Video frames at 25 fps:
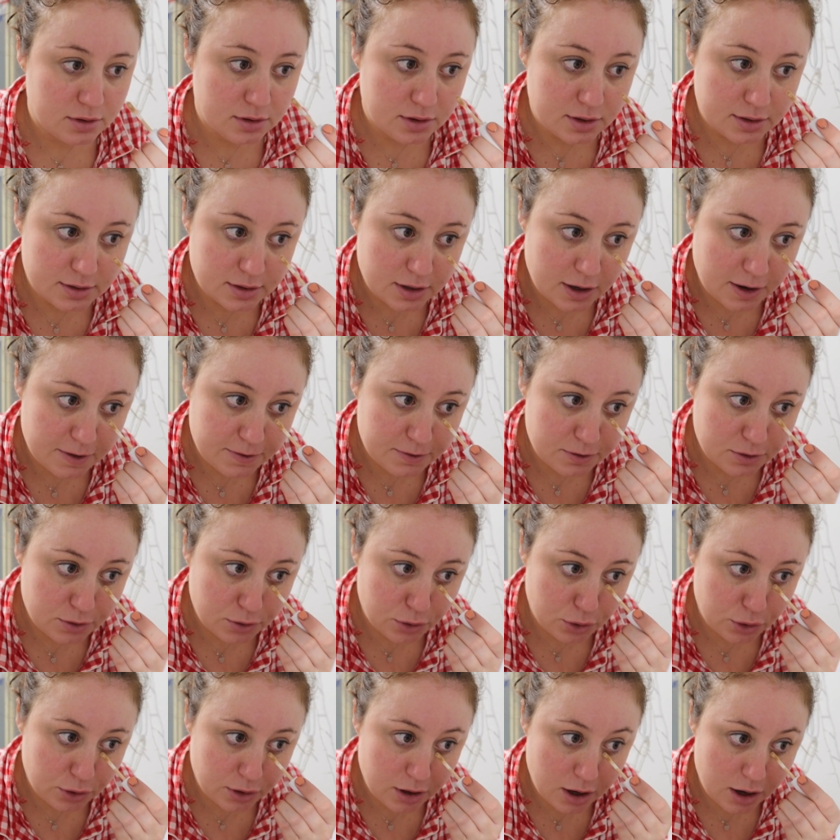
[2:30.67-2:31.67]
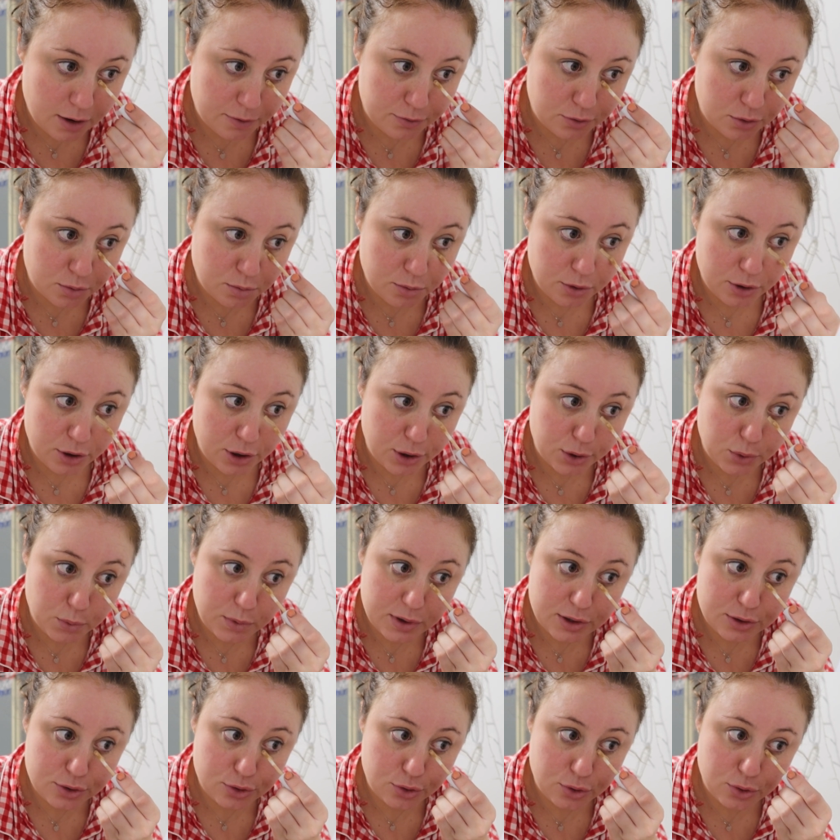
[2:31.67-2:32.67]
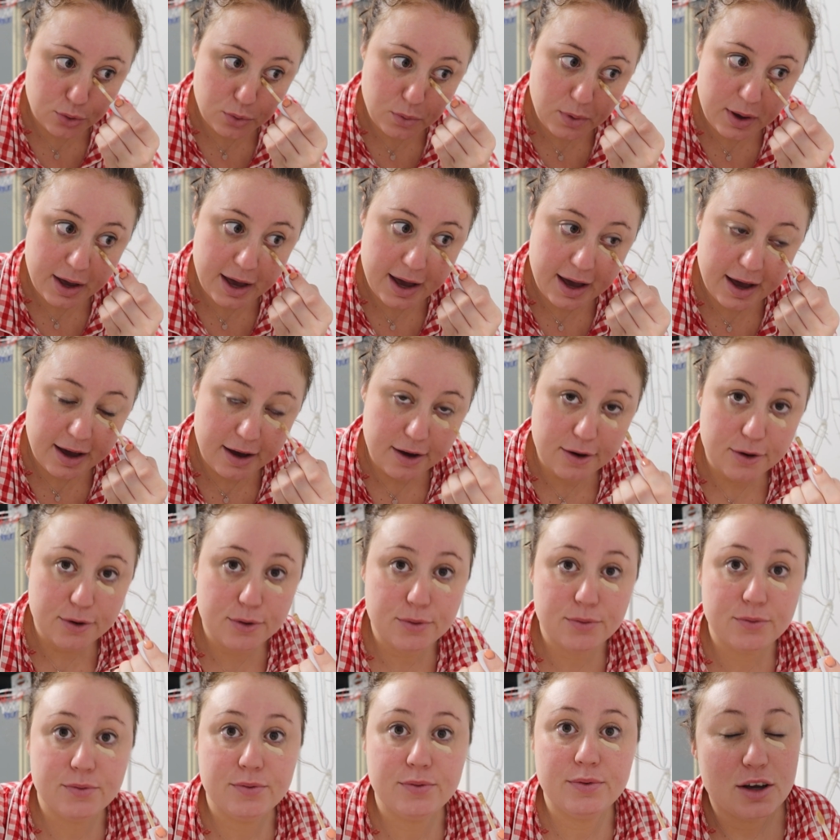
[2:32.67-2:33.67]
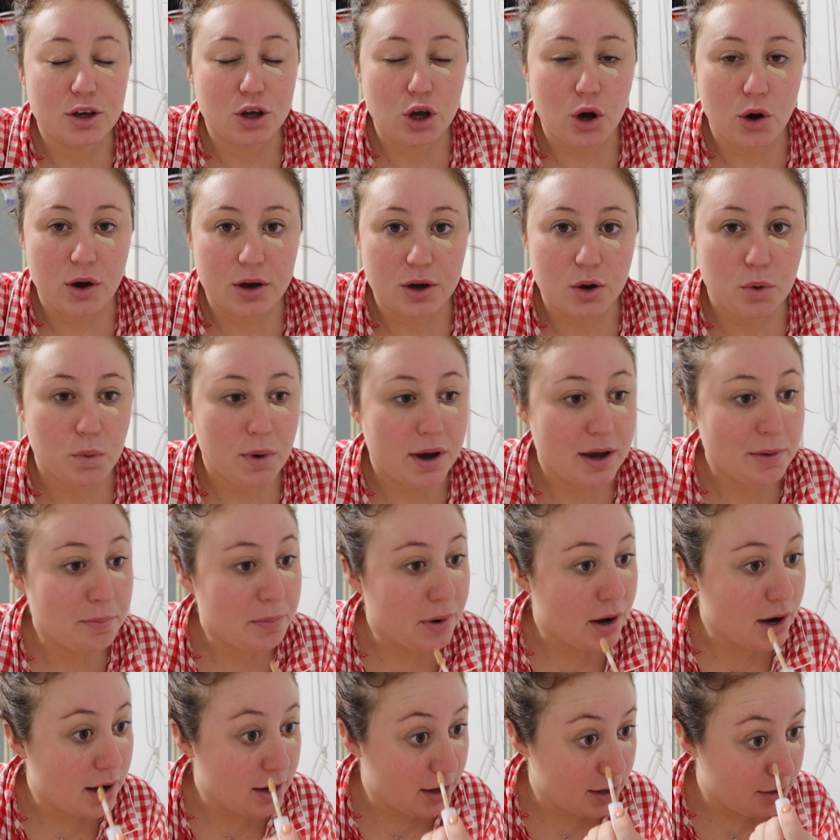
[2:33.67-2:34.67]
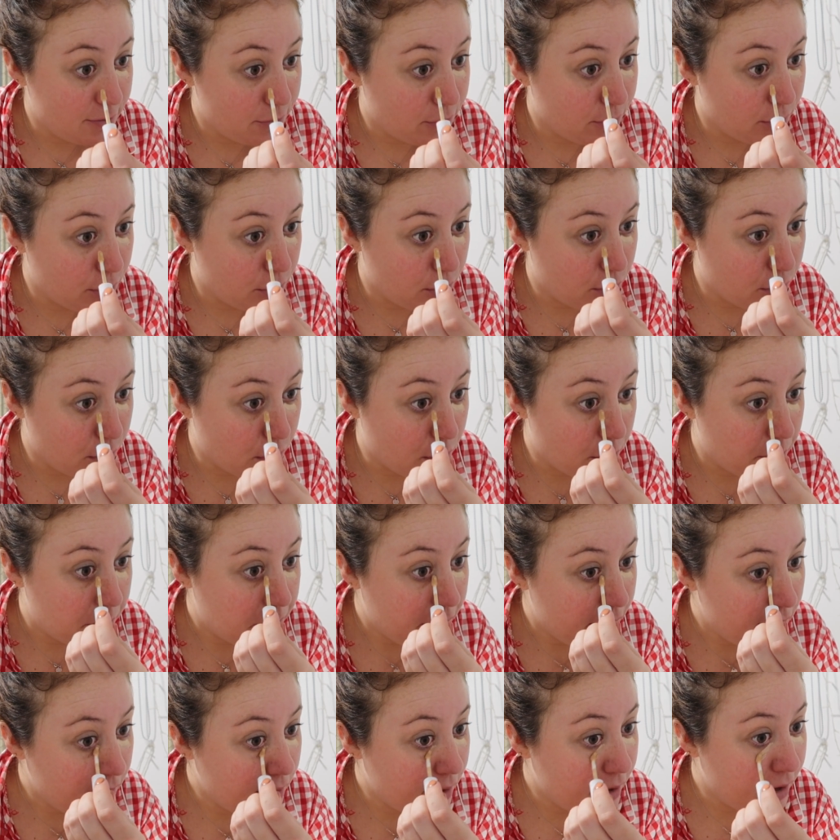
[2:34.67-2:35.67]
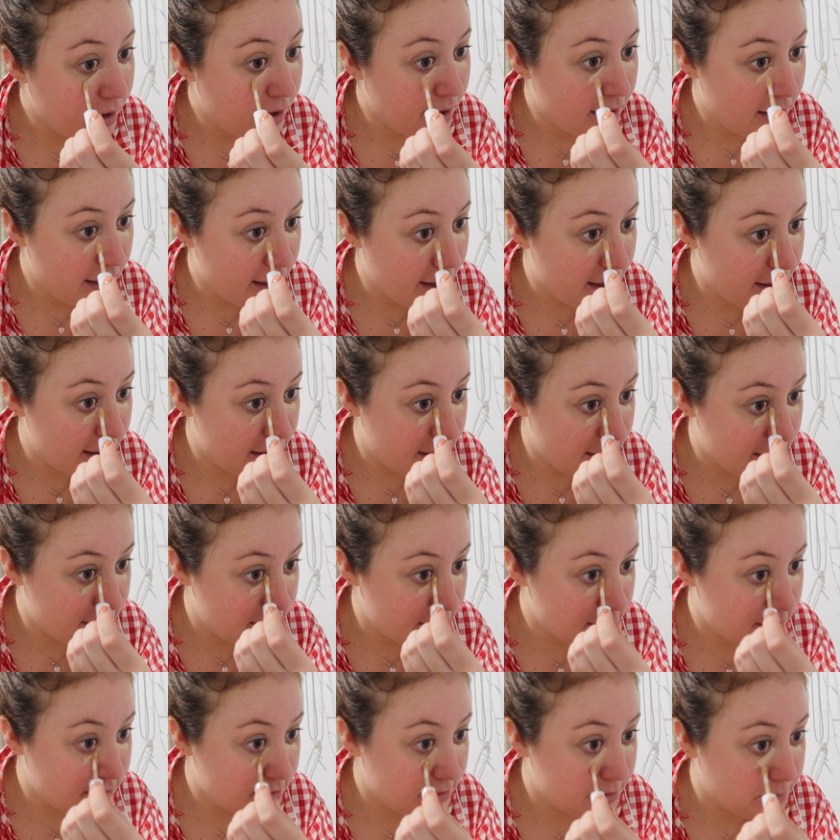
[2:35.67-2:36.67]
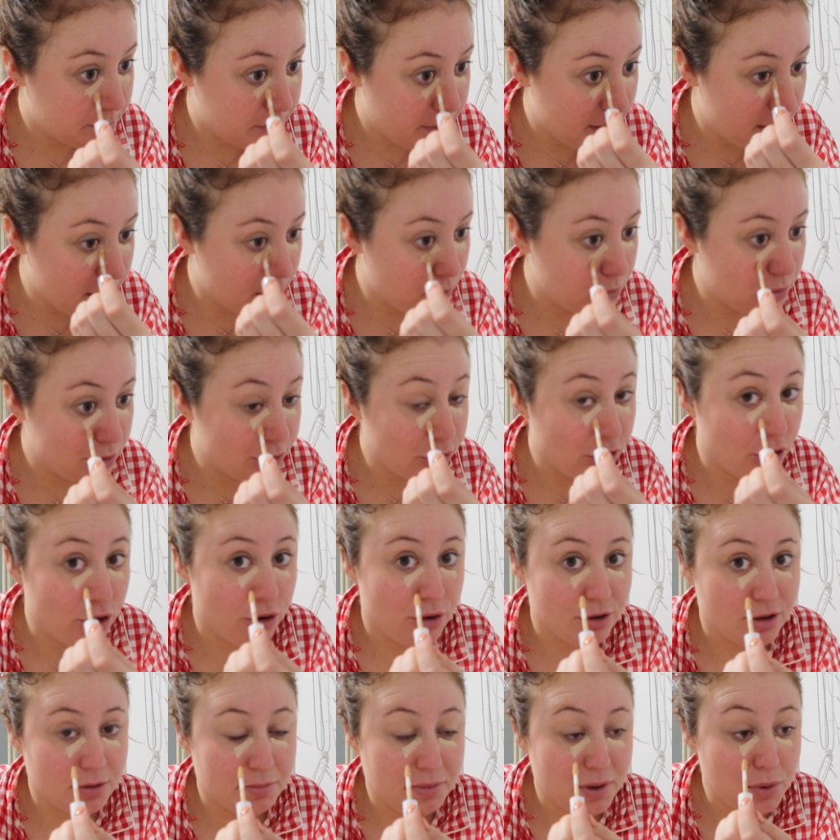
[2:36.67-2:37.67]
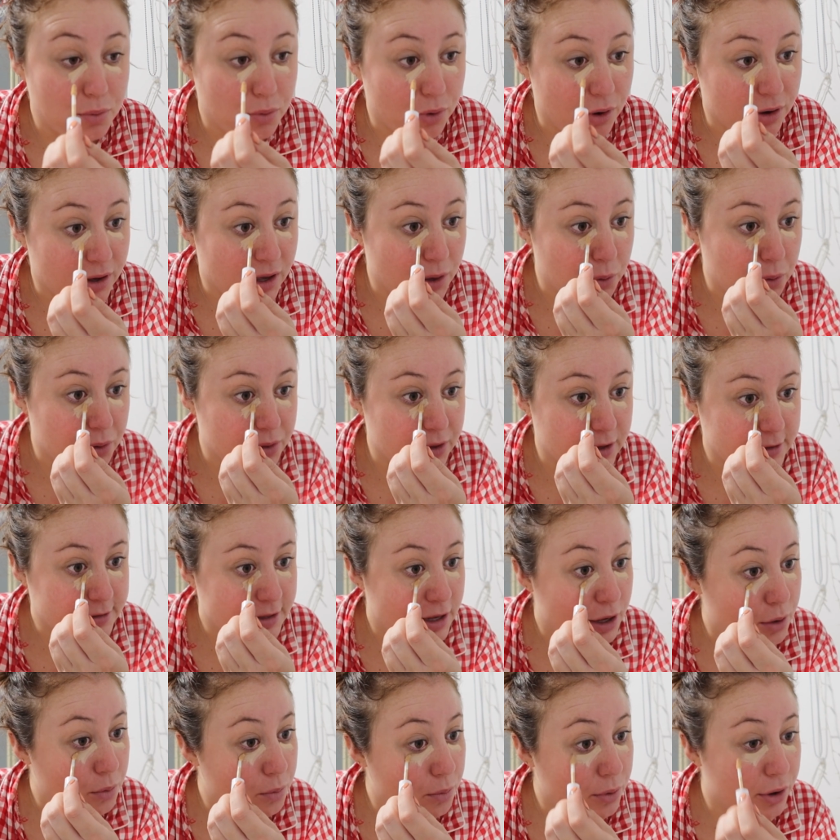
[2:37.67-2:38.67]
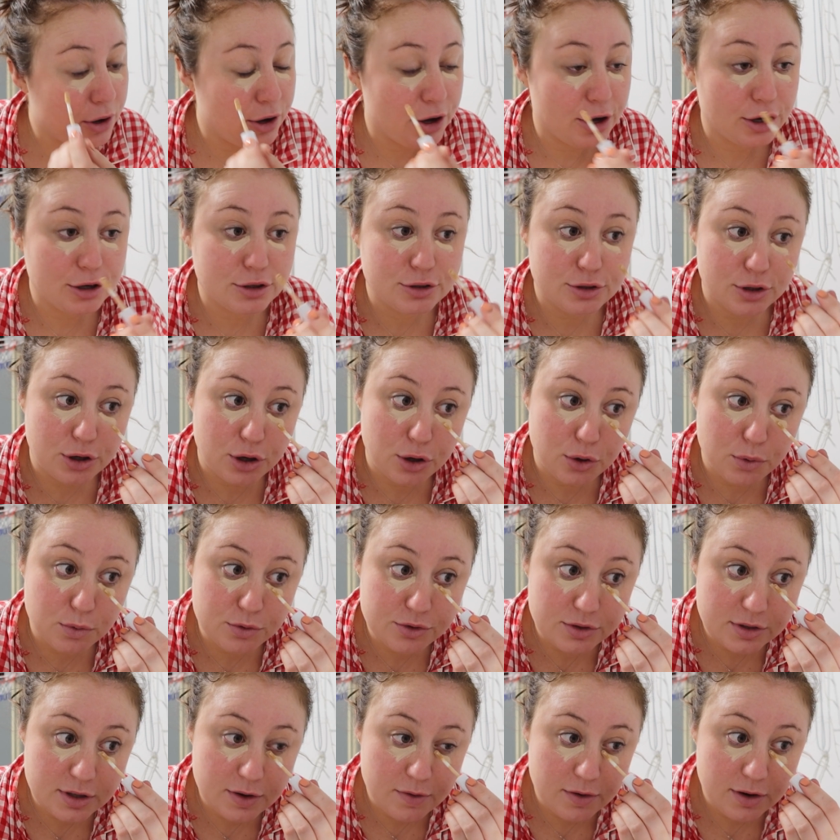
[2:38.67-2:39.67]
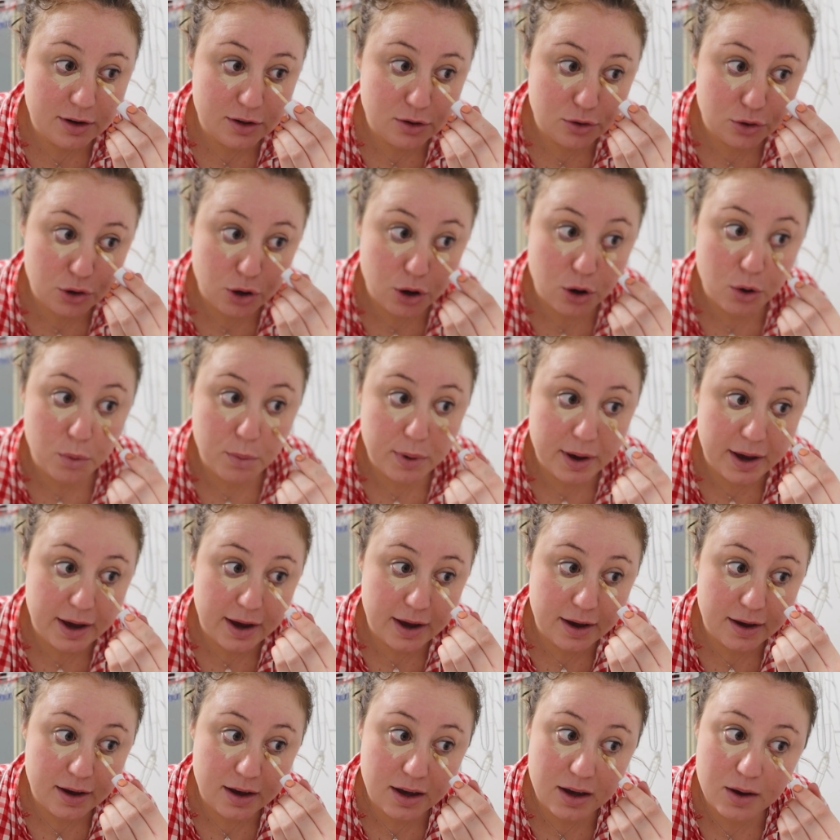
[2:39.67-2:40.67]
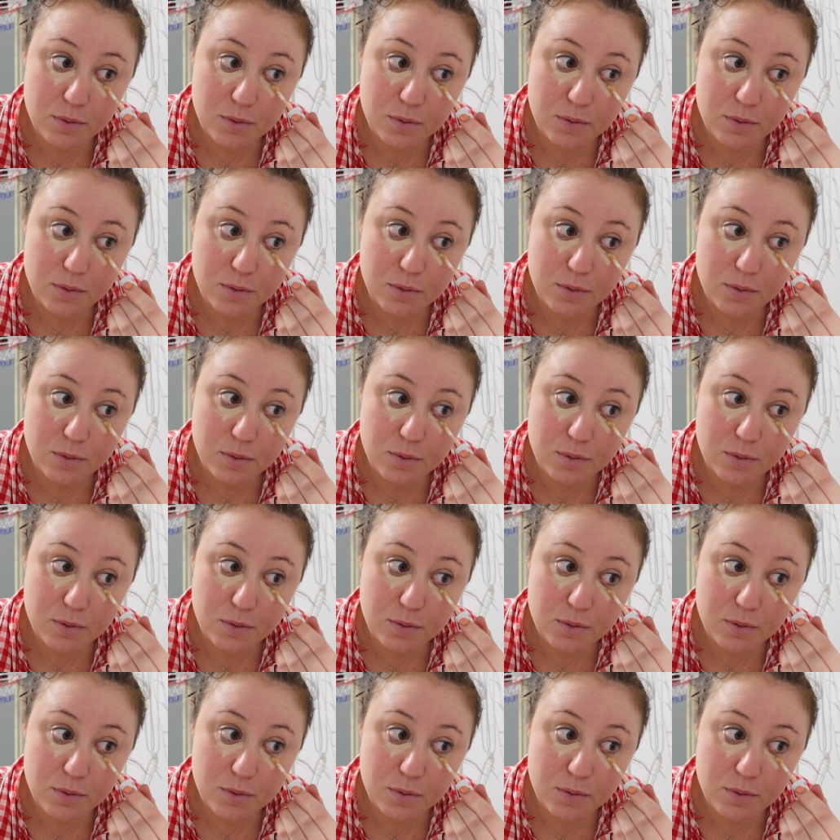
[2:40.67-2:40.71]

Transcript: This afternoon after work, we do have a going away party for Bella, as Bella will no longer be working with us at work. So we just have a little go away.